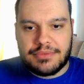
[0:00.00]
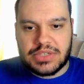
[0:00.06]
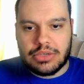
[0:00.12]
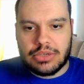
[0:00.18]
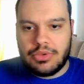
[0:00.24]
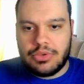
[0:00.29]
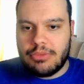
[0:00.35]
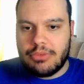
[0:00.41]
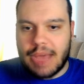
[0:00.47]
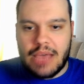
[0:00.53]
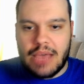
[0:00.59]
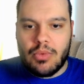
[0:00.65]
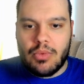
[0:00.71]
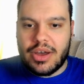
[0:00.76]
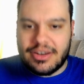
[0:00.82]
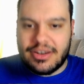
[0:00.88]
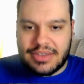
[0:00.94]
So you might
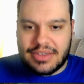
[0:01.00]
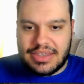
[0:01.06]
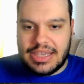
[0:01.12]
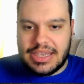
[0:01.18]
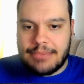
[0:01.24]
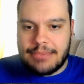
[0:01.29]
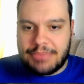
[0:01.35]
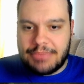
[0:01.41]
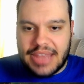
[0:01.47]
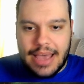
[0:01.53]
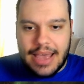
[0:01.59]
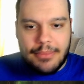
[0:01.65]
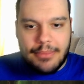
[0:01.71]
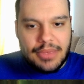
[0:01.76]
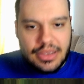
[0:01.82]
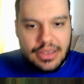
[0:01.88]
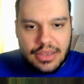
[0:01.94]
want to keep
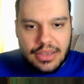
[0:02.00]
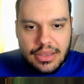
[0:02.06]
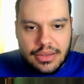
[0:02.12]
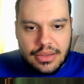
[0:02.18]
them